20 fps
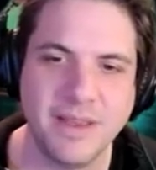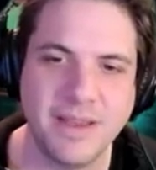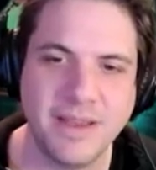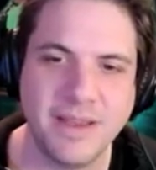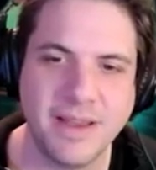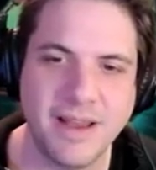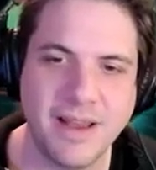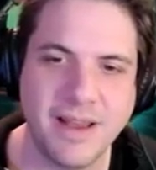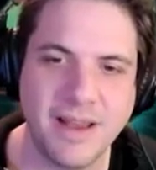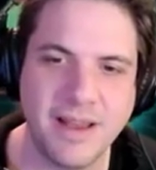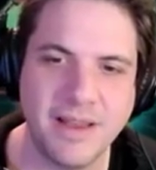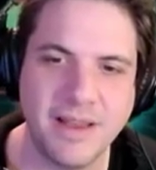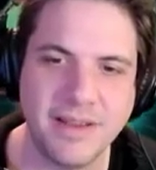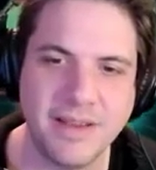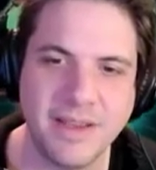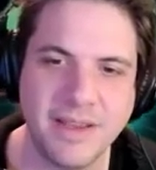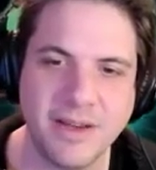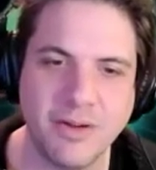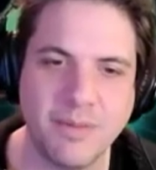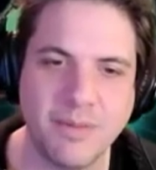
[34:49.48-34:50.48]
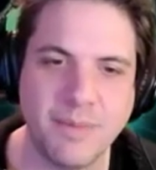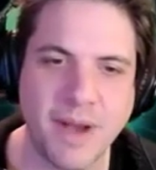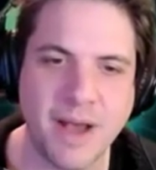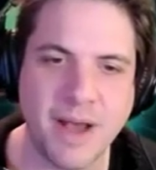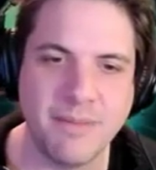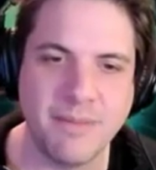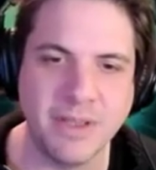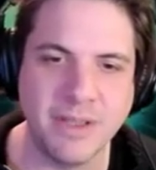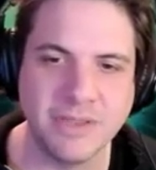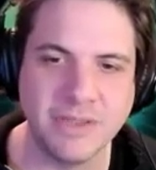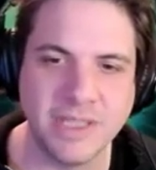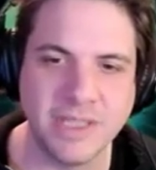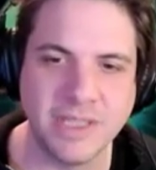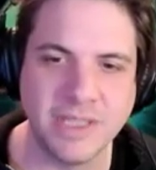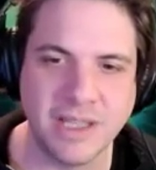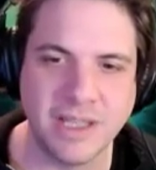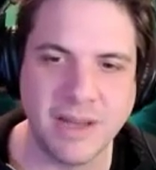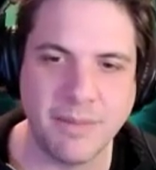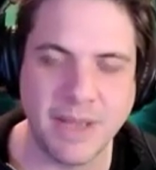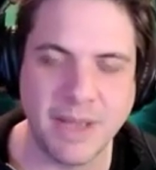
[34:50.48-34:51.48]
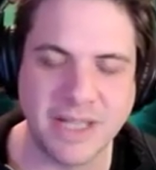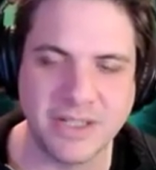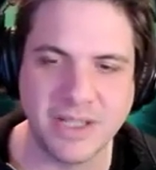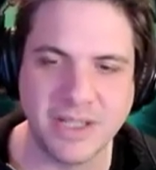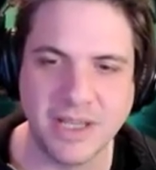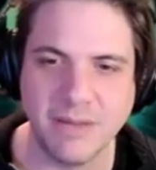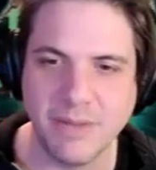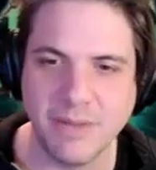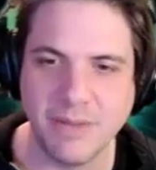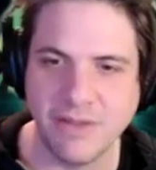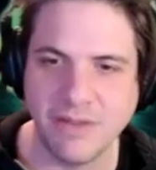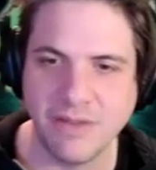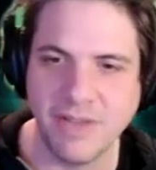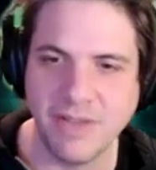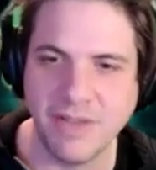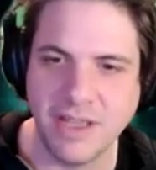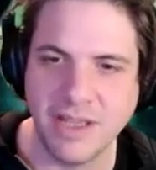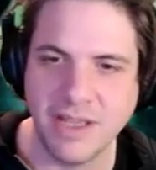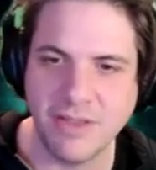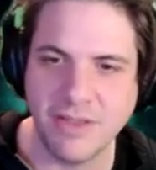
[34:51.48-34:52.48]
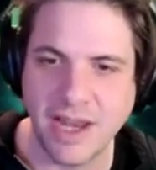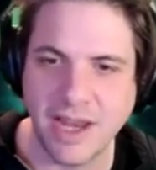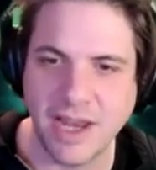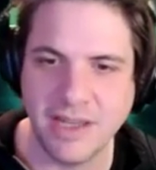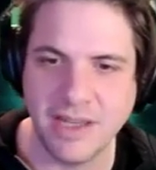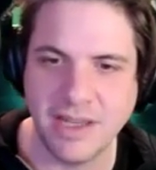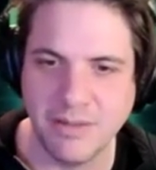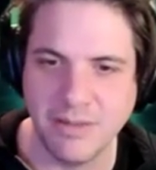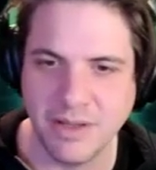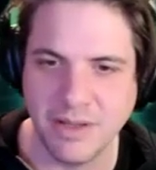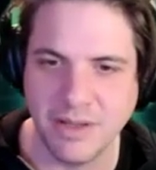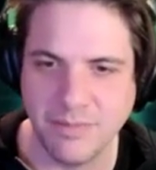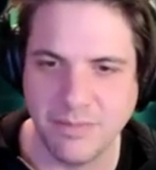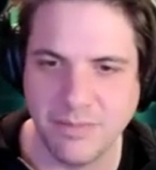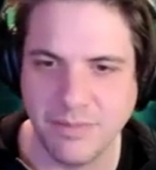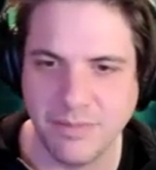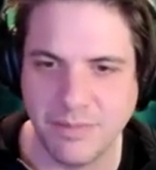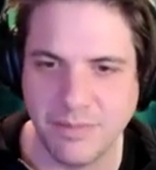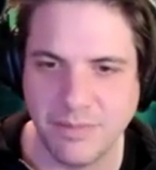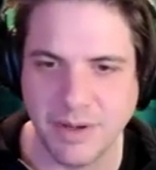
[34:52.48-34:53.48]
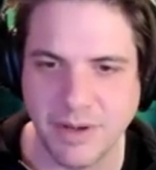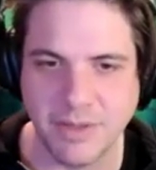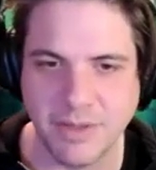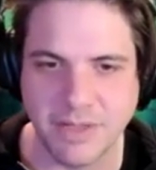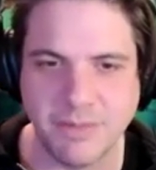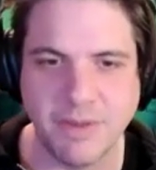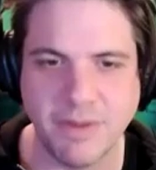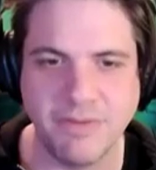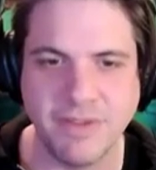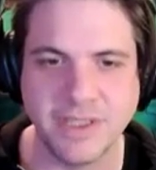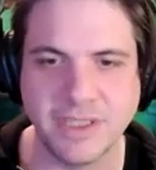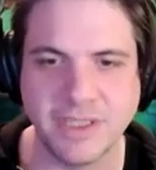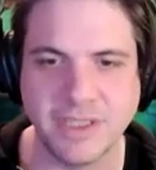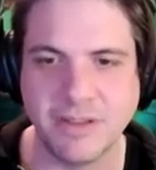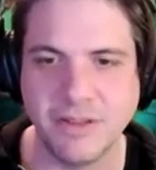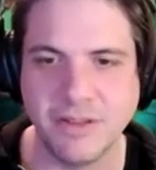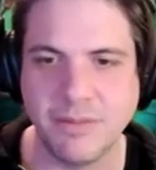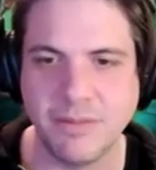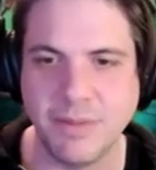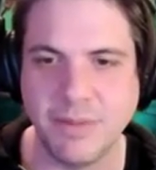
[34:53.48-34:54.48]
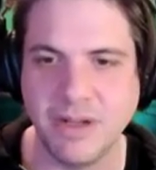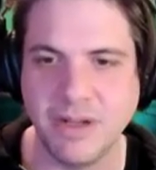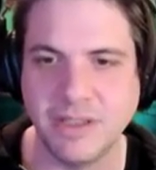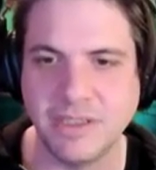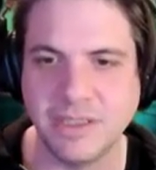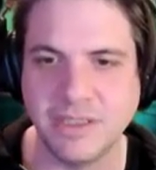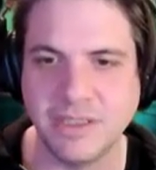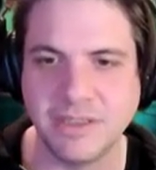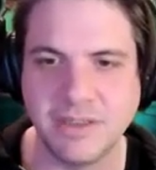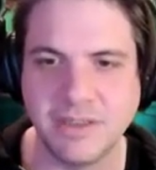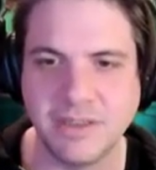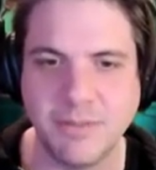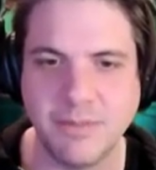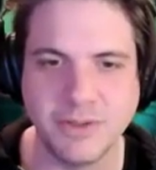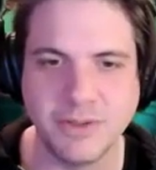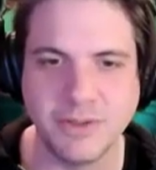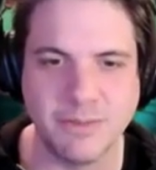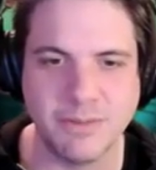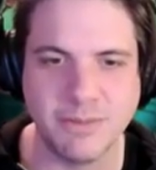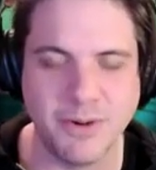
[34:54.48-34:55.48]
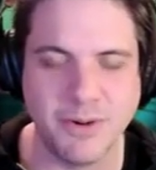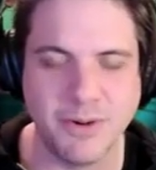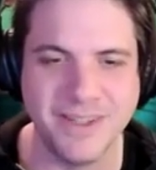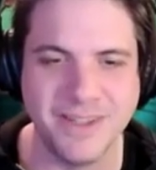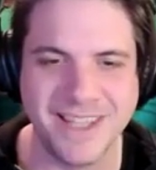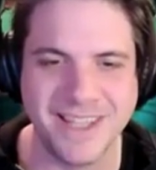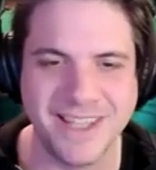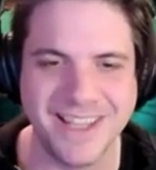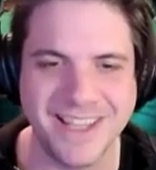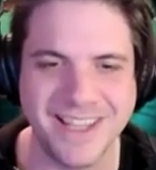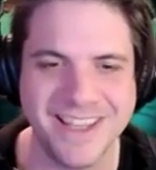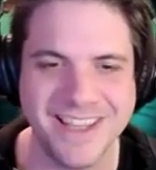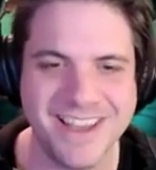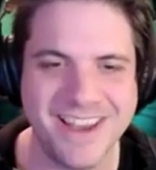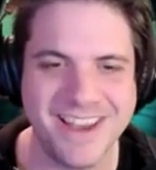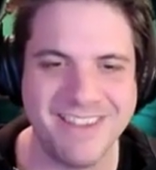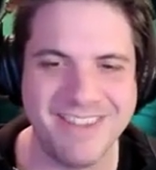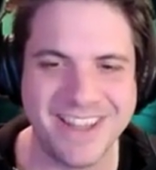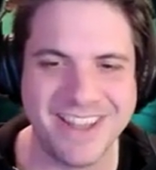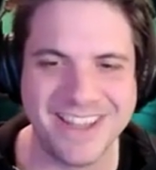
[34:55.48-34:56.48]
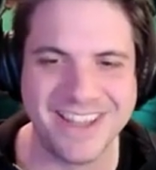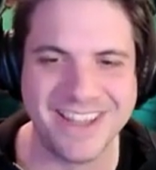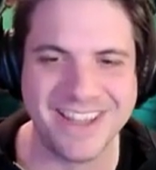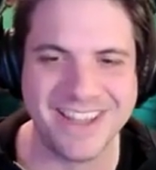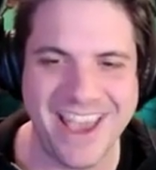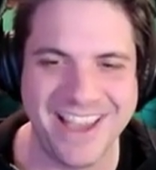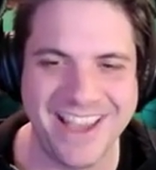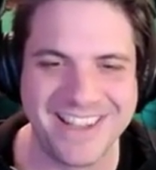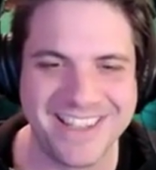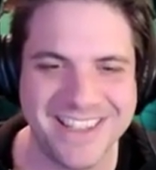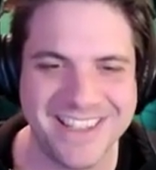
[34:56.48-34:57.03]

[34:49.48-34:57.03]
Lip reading: in pop music and I'm actually going to be on video. Then I need to be pretty much my physical appearance is the most important thing about the act.